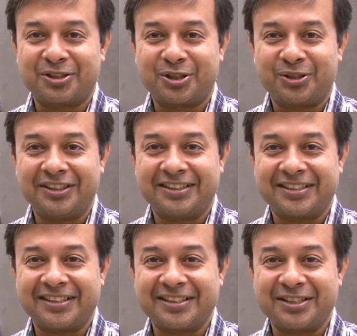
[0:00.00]
So
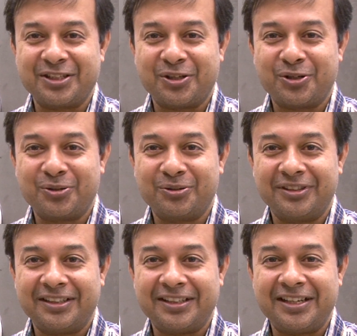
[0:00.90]
this is, you know, it,